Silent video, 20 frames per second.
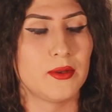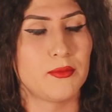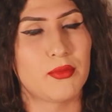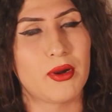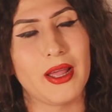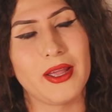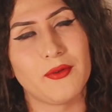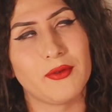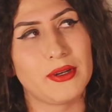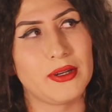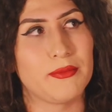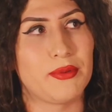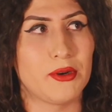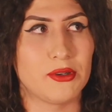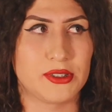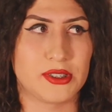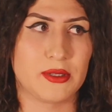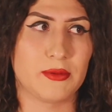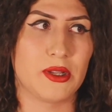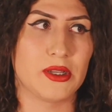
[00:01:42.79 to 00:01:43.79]
Probably wouldn't
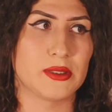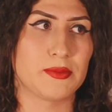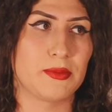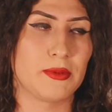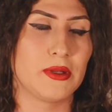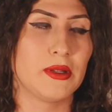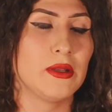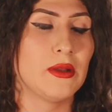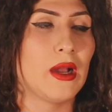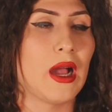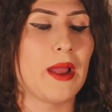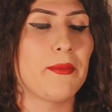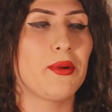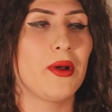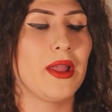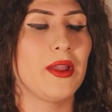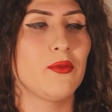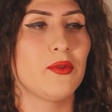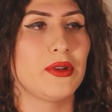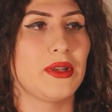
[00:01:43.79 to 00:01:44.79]
post enough. I
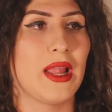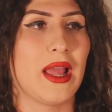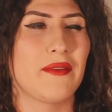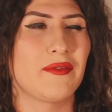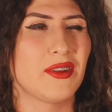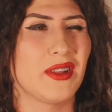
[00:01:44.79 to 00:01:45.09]
probably wouldn't have